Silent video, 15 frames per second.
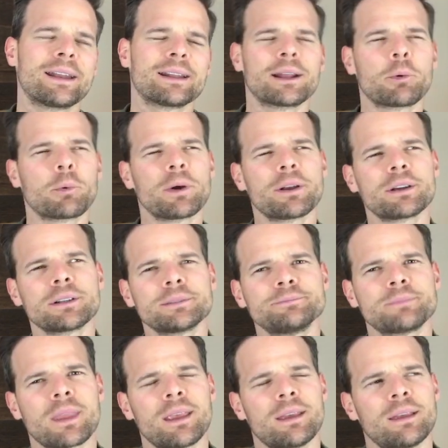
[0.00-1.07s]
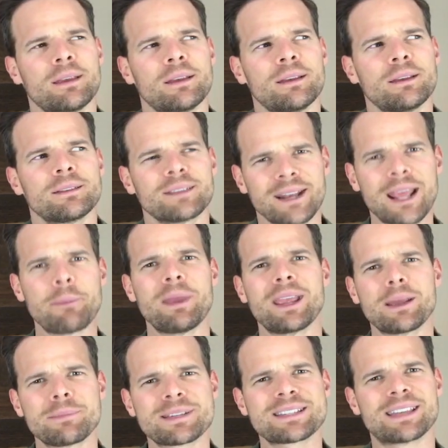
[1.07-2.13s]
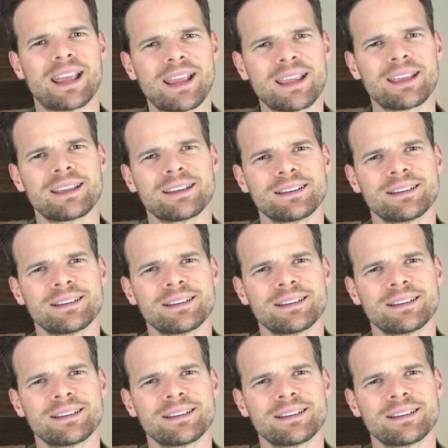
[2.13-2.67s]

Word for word: and I wonder, did I make a mistake?